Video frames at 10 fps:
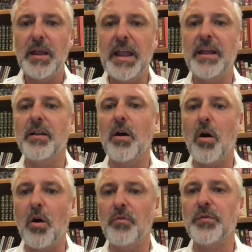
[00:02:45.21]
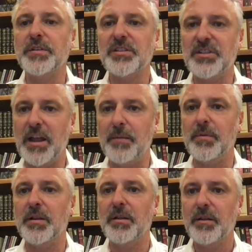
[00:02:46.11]
in alpha
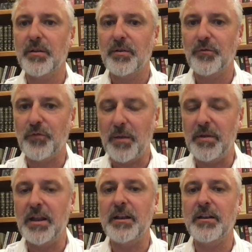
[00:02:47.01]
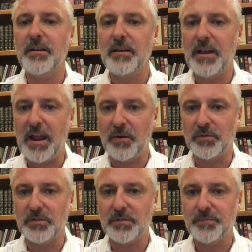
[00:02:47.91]
stemmed feminine
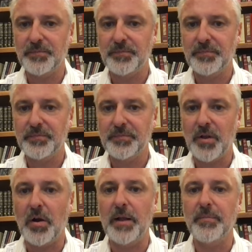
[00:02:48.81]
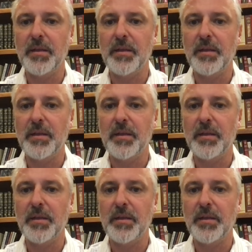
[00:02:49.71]
nouns. All right.